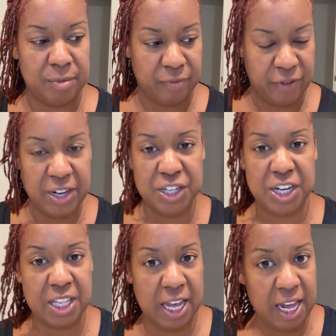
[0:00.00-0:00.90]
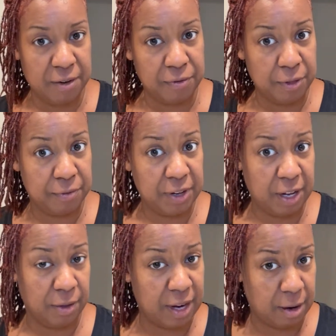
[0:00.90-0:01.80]
finishing the edit for the
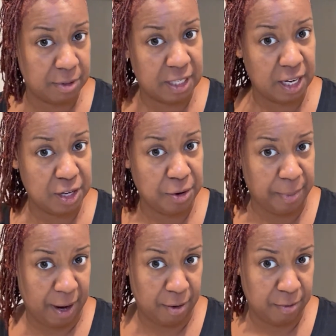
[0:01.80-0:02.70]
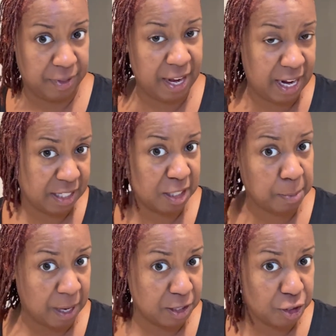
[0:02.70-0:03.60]
video that I was telling you about that has the
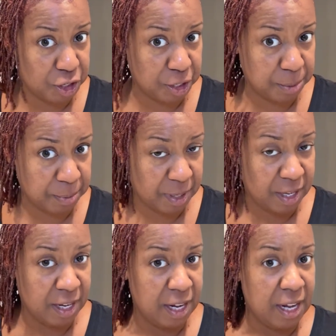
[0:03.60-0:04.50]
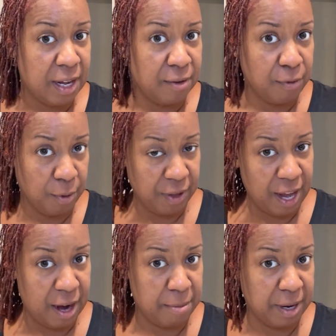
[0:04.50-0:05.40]
sponsorship for the
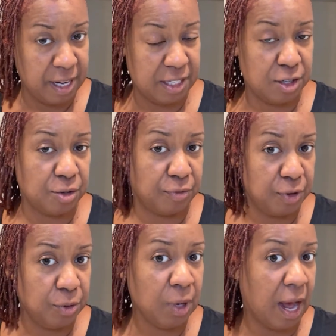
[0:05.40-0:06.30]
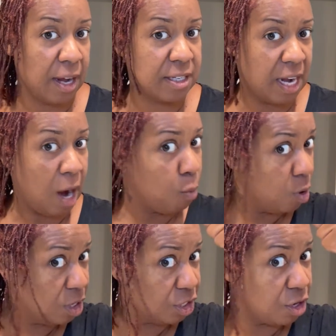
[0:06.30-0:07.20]
hair, because there's a few locks that I want
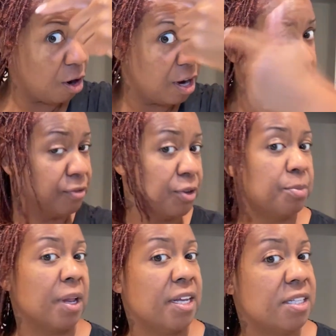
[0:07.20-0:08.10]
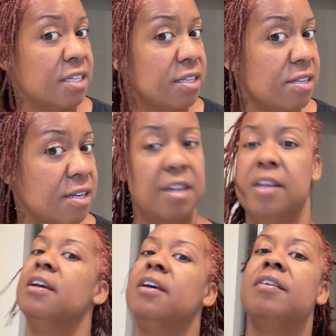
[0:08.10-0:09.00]
to start in a few places
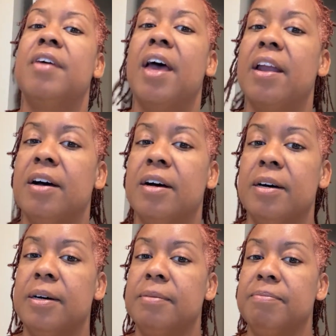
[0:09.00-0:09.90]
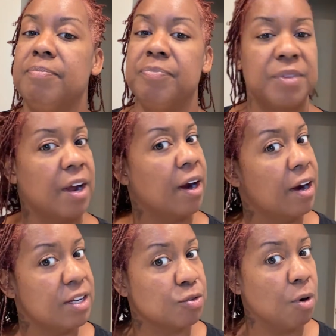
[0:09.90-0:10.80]
that the
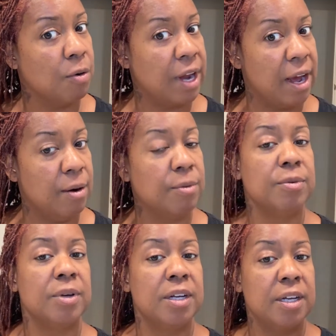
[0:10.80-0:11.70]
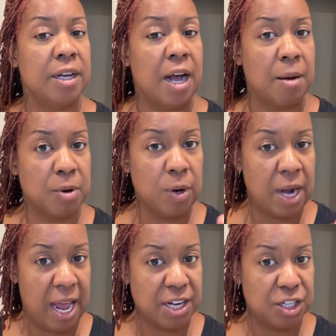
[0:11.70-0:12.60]
hair has grown out. I'm going to
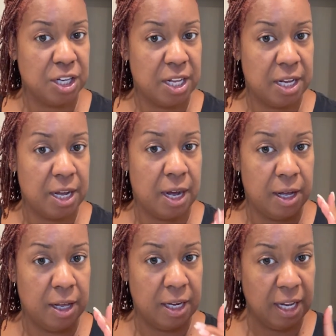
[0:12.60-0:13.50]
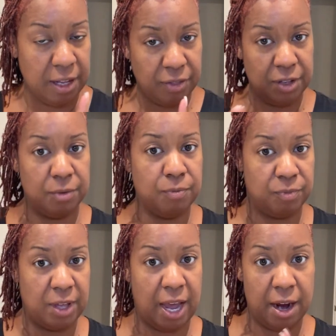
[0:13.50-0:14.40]
actually link
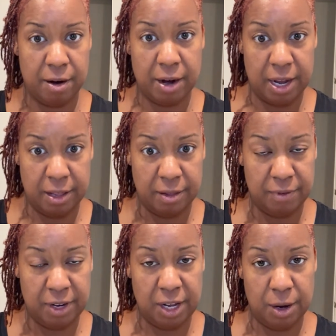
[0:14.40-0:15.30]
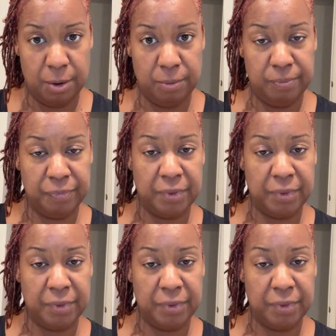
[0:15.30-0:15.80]
the hair in the video.